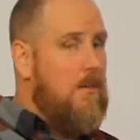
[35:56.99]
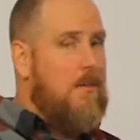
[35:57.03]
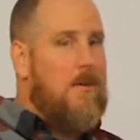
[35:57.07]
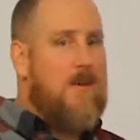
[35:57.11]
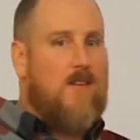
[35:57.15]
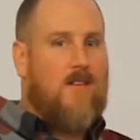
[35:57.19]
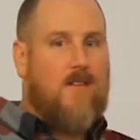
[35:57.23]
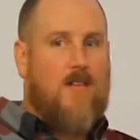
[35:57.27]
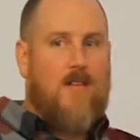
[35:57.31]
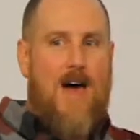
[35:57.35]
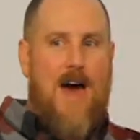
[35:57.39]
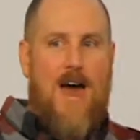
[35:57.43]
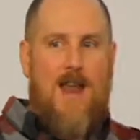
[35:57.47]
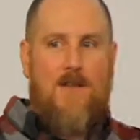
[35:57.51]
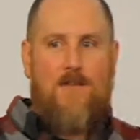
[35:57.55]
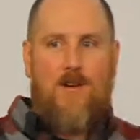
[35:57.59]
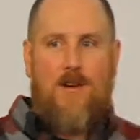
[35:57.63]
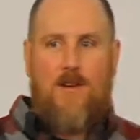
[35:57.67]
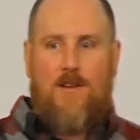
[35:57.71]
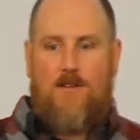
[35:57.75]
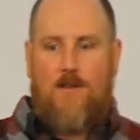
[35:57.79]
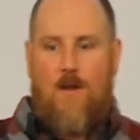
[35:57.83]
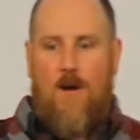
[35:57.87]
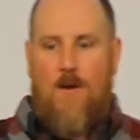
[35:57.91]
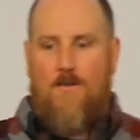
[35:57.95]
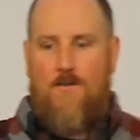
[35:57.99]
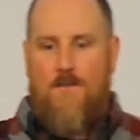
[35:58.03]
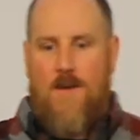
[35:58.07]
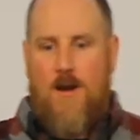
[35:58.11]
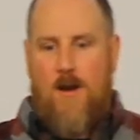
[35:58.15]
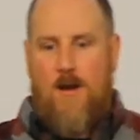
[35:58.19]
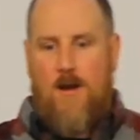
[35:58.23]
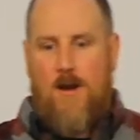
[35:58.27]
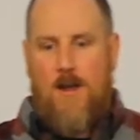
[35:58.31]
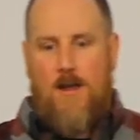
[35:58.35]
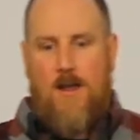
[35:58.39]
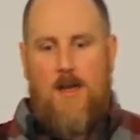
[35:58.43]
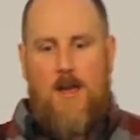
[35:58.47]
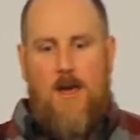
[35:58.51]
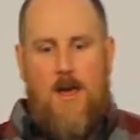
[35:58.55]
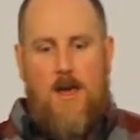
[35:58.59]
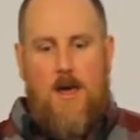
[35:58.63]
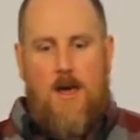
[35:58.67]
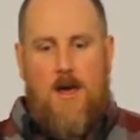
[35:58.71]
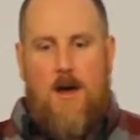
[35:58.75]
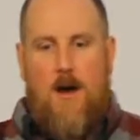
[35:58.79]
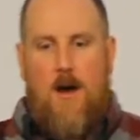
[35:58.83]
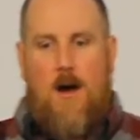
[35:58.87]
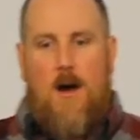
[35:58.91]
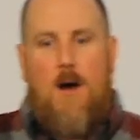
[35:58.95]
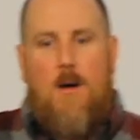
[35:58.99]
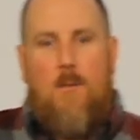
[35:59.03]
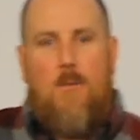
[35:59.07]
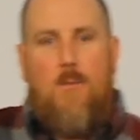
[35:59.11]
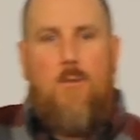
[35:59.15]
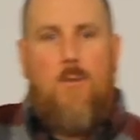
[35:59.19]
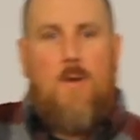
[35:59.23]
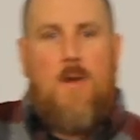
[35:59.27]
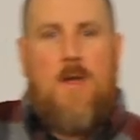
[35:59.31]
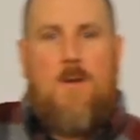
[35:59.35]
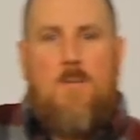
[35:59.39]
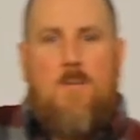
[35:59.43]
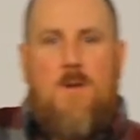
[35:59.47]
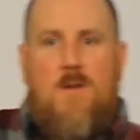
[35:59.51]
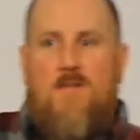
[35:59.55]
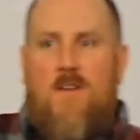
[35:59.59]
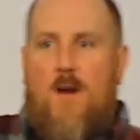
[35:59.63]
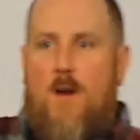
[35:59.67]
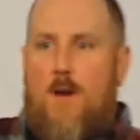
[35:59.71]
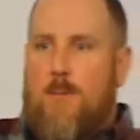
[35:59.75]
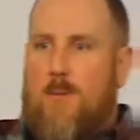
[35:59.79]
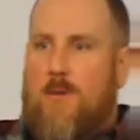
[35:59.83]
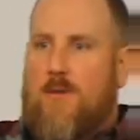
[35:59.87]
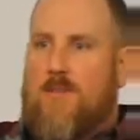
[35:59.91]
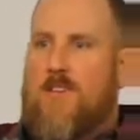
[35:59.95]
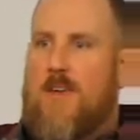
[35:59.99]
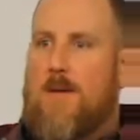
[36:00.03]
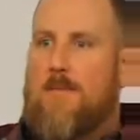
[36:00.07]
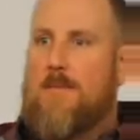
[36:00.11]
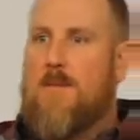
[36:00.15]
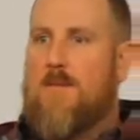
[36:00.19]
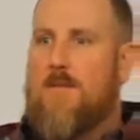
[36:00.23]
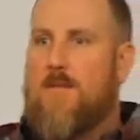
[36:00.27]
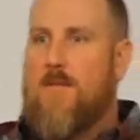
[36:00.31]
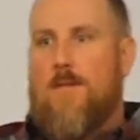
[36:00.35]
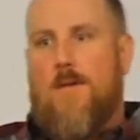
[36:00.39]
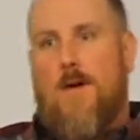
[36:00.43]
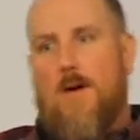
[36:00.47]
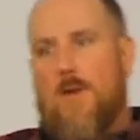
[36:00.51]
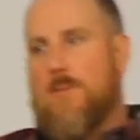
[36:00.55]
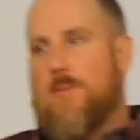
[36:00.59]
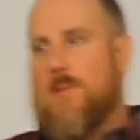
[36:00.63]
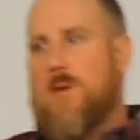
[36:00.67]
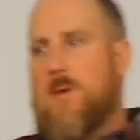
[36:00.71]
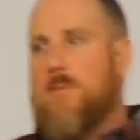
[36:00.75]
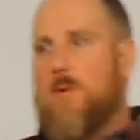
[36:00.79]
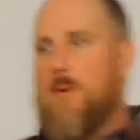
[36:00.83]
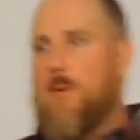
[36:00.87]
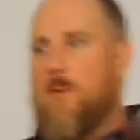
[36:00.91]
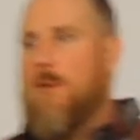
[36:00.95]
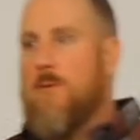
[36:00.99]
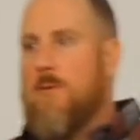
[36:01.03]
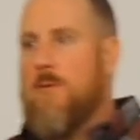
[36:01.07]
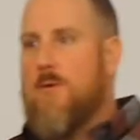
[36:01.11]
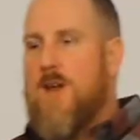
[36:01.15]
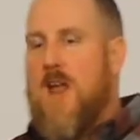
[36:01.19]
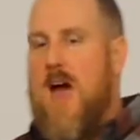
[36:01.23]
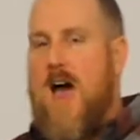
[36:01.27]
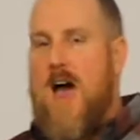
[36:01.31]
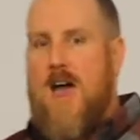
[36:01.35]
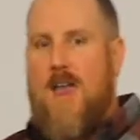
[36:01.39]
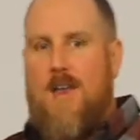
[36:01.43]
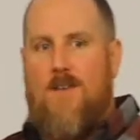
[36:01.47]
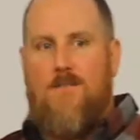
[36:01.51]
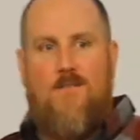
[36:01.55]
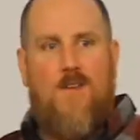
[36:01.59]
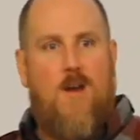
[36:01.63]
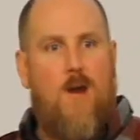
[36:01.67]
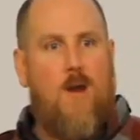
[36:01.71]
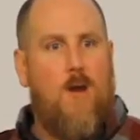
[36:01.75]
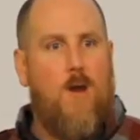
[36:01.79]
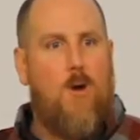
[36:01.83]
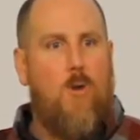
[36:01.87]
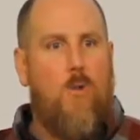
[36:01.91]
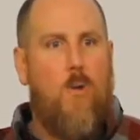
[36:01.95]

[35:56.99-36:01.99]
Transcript: Because a lot of us are we can be very perceptive of other people, but we're not very